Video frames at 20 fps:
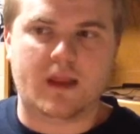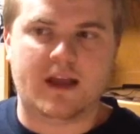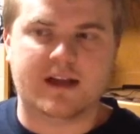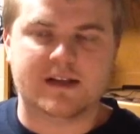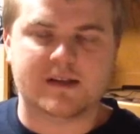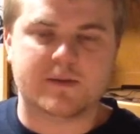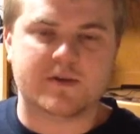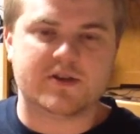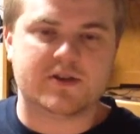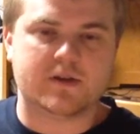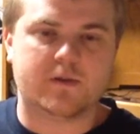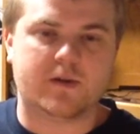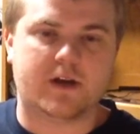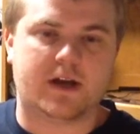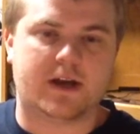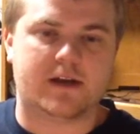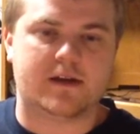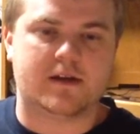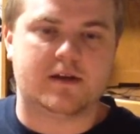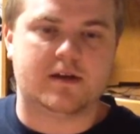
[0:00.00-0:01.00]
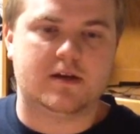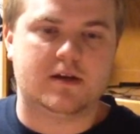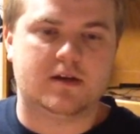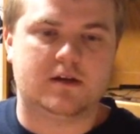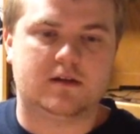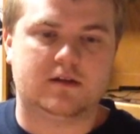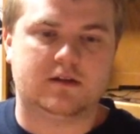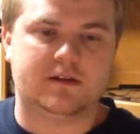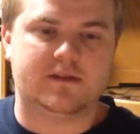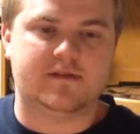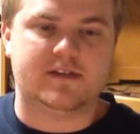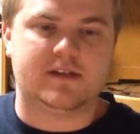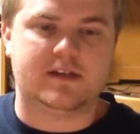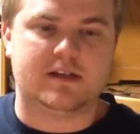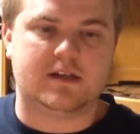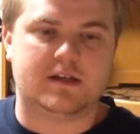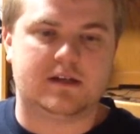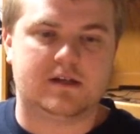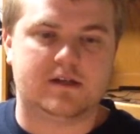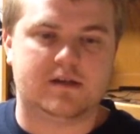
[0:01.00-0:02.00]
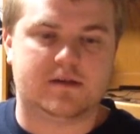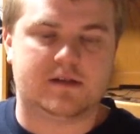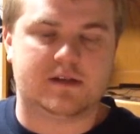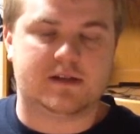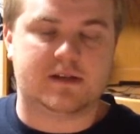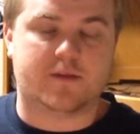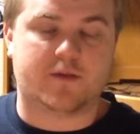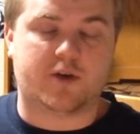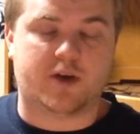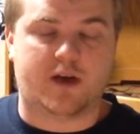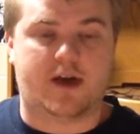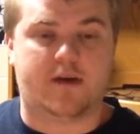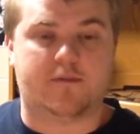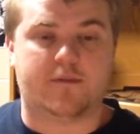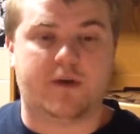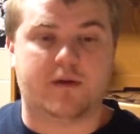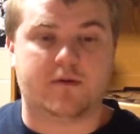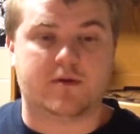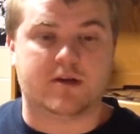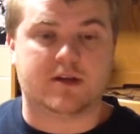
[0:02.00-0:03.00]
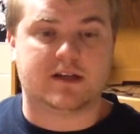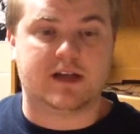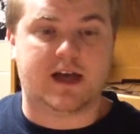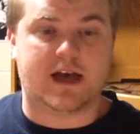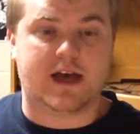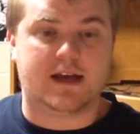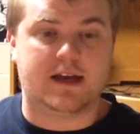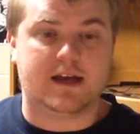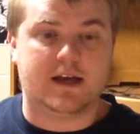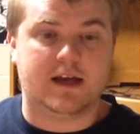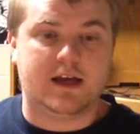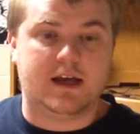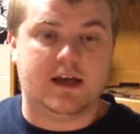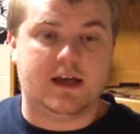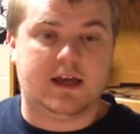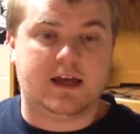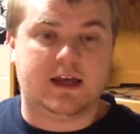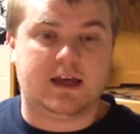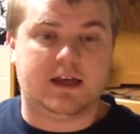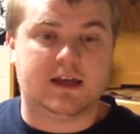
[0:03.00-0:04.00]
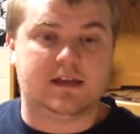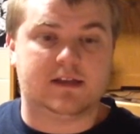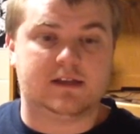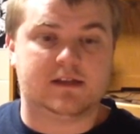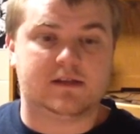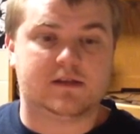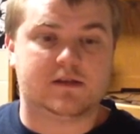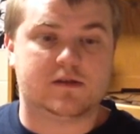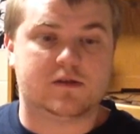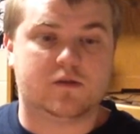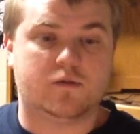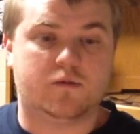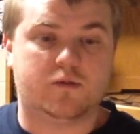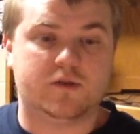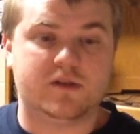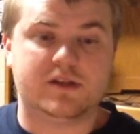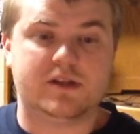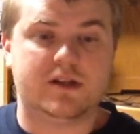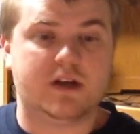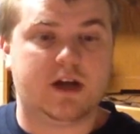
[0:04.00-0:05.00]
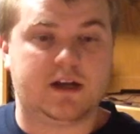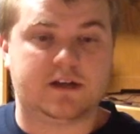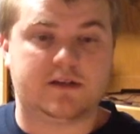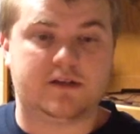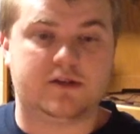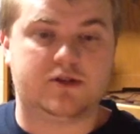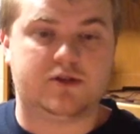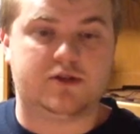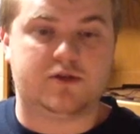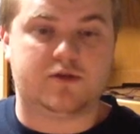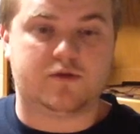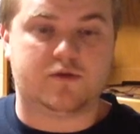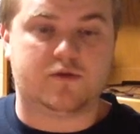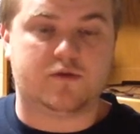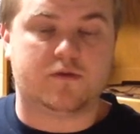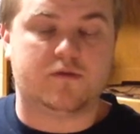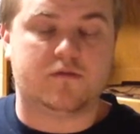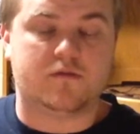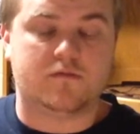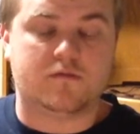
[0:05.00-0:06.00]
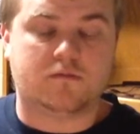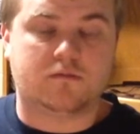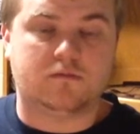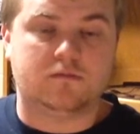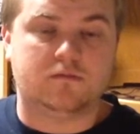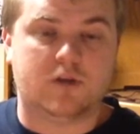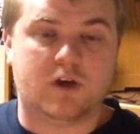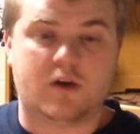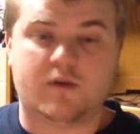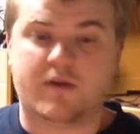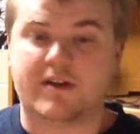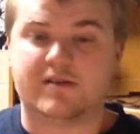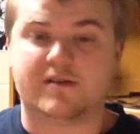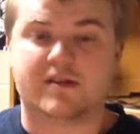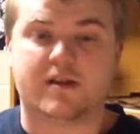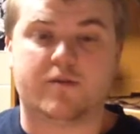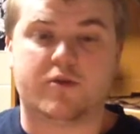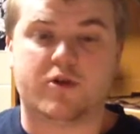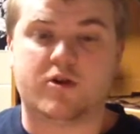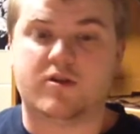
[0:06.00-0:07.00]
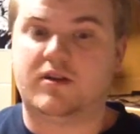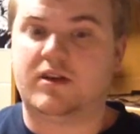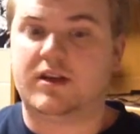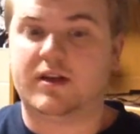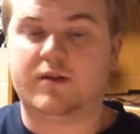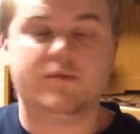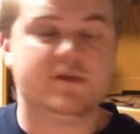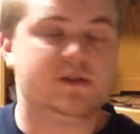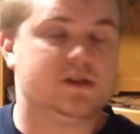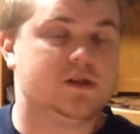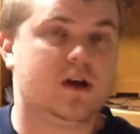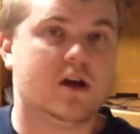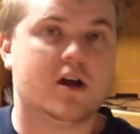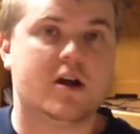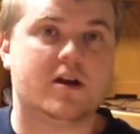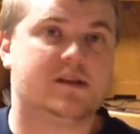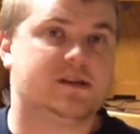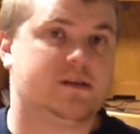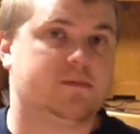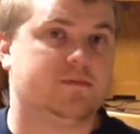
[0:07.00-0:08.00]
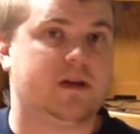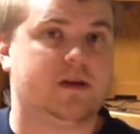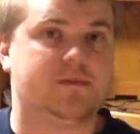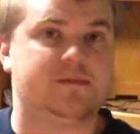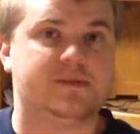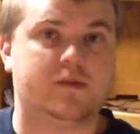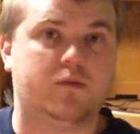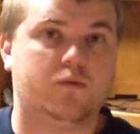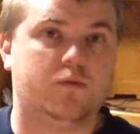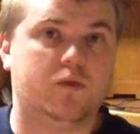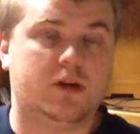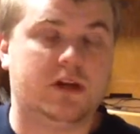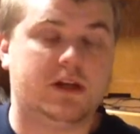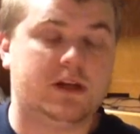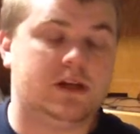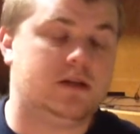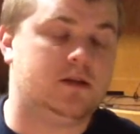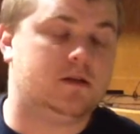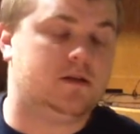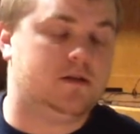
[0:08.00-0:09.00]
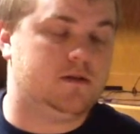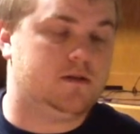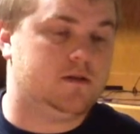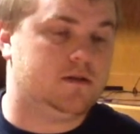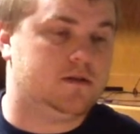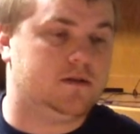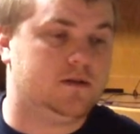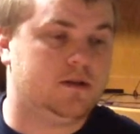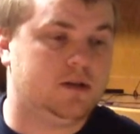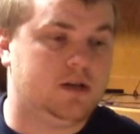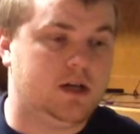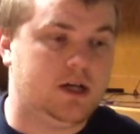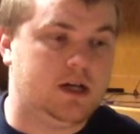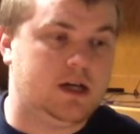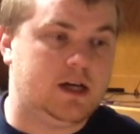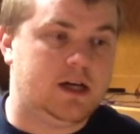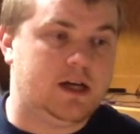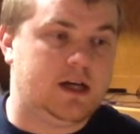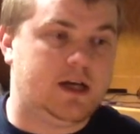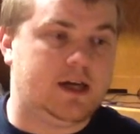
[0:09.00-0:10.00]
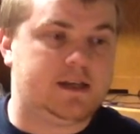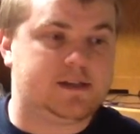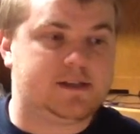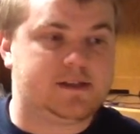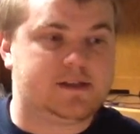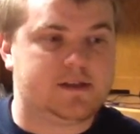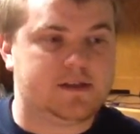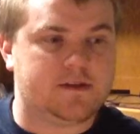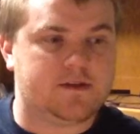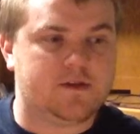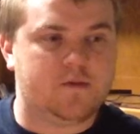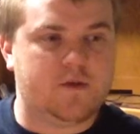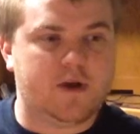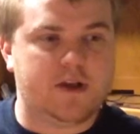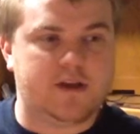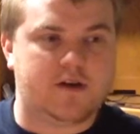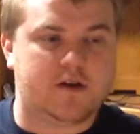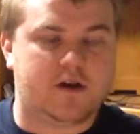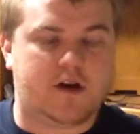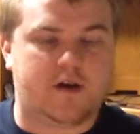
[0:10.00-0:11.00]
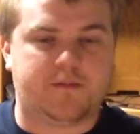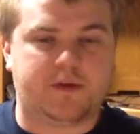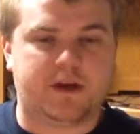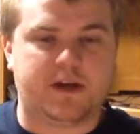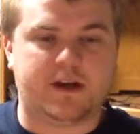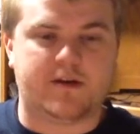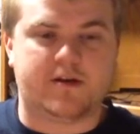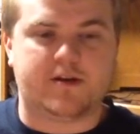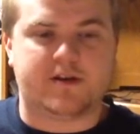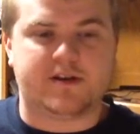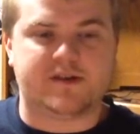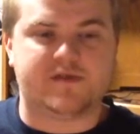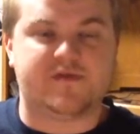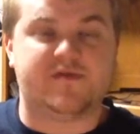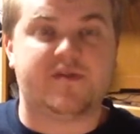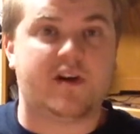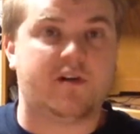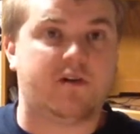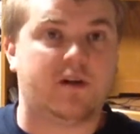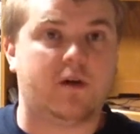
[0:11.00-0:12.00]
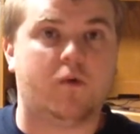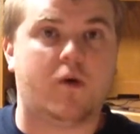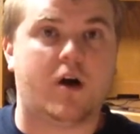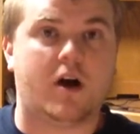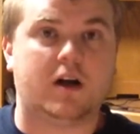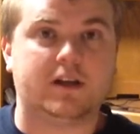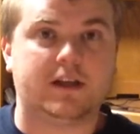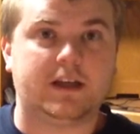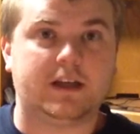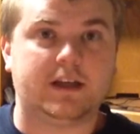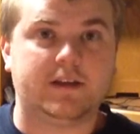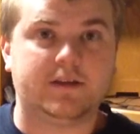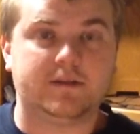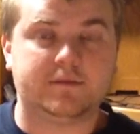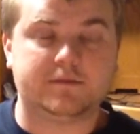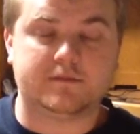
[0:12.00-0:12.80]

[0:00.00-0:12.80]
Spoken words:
Especially when I lived at the summer camp I worked at, is once you got into June, around summer, then it would start, sometimes it wouldn't. The weather up here is very wonky.